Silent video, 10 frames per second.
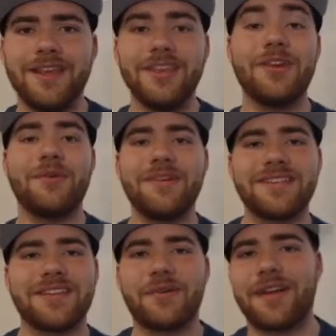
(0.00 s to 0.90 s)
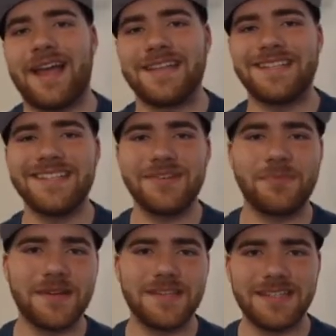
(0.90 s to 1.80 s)
Yo, what is going on, guys? This is your
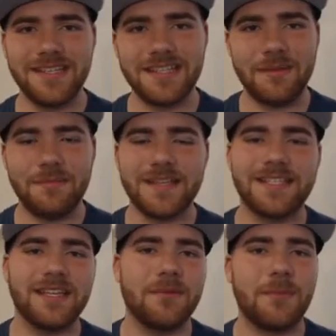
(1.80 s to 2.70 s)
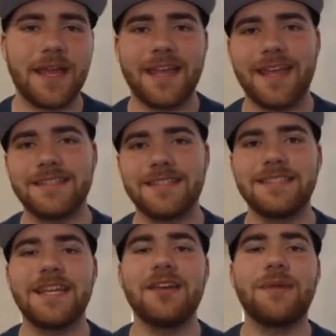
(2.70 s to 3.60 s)
boy CJ Beasley here, back again.
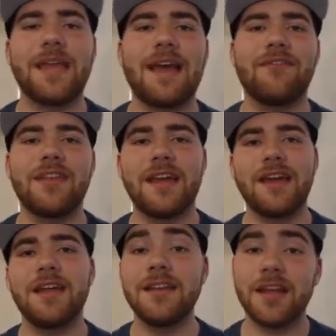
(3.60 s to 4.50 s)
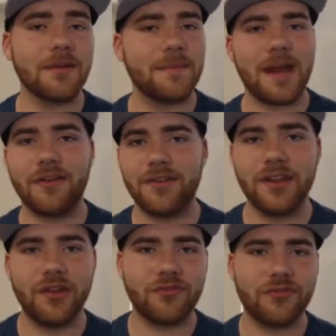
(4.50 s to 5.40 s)
Today we have yet another battle
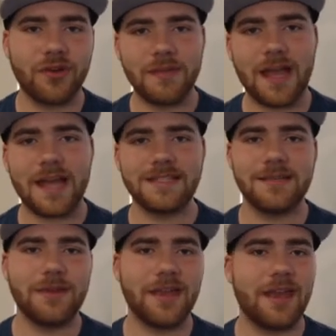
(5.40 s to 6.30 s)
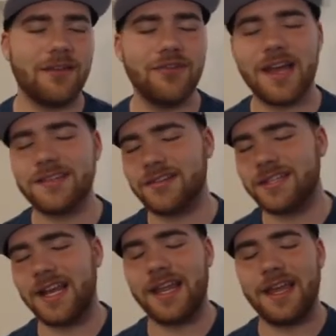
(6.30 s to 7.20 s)
video from the ICBA. If you guys are
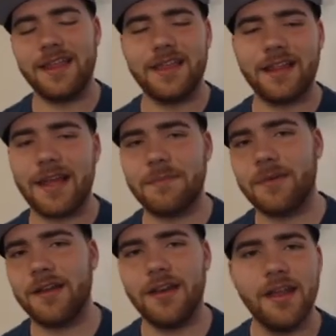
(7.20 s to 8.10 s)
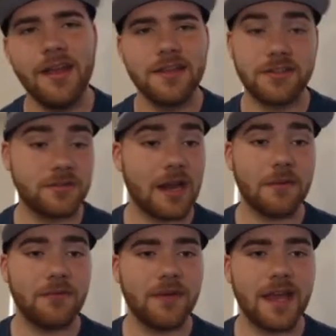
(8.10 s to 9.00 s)
excited, hit that like button,
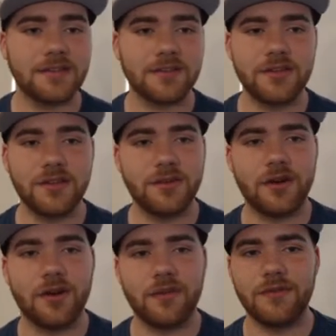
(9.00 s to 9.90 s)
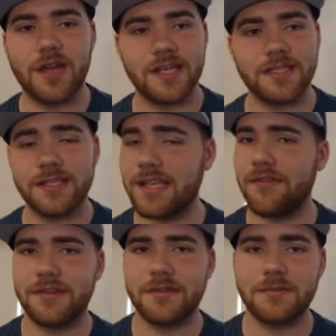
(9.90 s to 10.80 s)
subscribe if you guys are new, or if you guys just
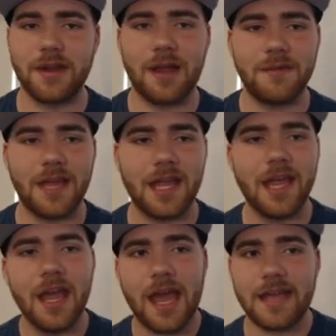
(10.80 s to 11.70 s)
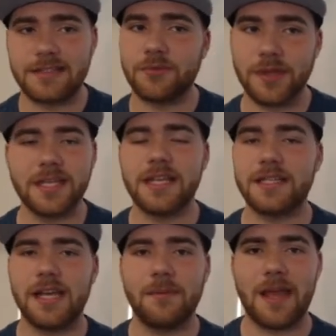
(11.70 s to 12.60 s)
haven't subscribed yet, as it really
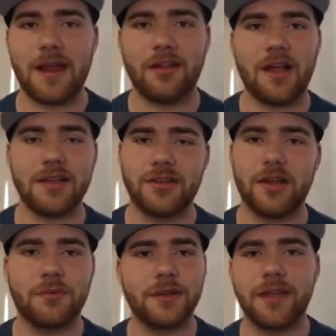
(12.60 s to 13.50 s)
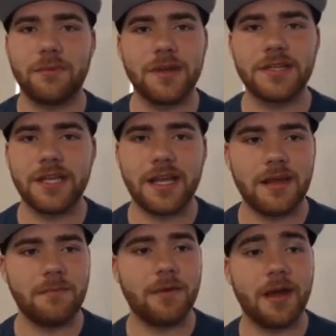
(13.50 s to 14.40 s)
does help me out a lot, so I'd really appreciate
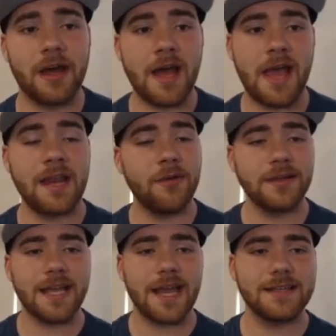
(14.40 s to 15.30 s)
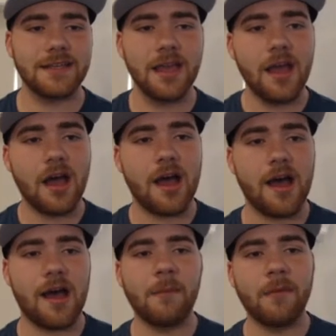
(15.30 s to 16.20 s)
it. But anyways, guys,
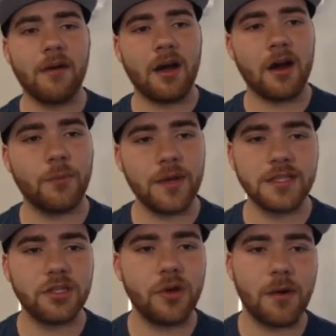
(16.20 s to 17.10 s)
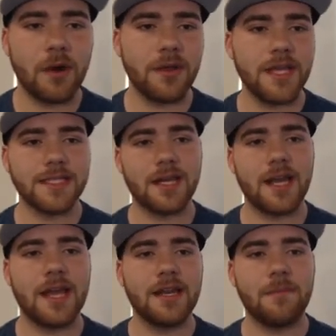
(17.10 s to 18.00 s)
our week 2 opponent is going
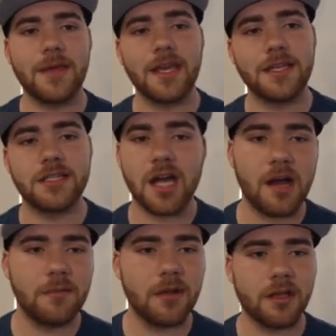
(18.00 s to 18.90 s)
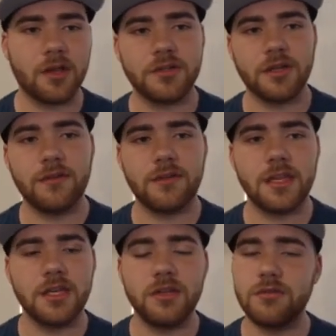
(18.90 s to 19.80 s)
to end up being Dom, coach of
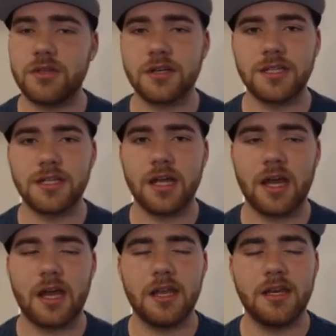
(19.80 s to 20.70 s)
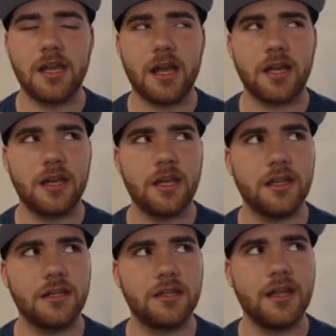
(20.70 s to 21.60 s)
the New Jersey
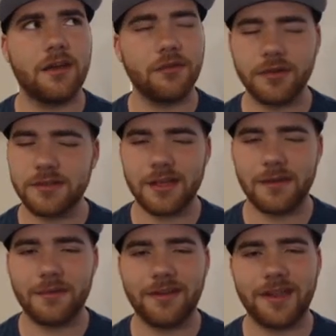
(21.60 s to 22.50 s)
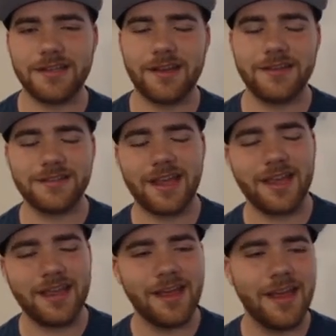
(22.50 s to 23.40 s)
Naganadevils. I believe that's how you
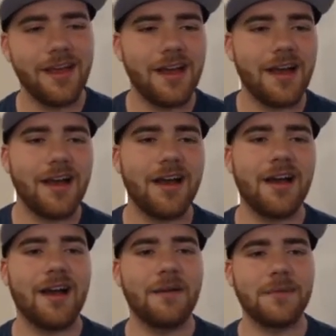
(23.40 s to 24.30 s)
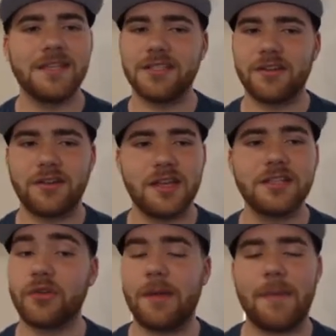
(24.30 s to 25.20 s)
say it. He's
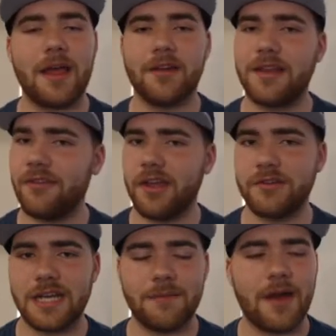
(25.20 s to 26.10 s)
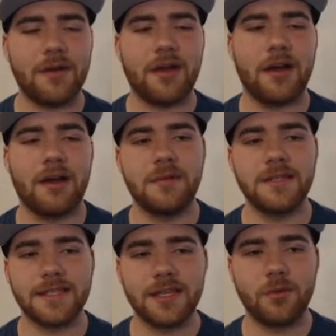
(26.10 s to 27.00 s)
a great battler. Definitely go check him out.
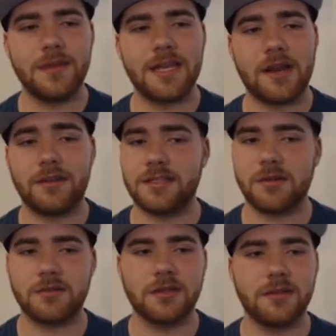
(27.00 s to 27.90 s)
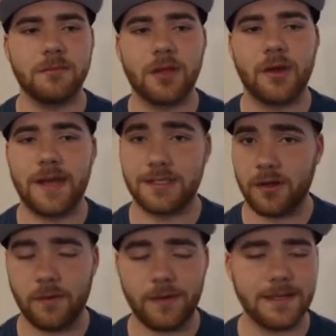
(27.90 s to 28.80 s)
His link will be down in the description below as
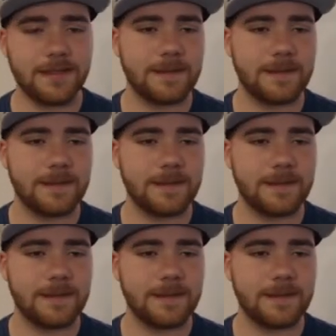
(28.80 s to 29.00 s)
always.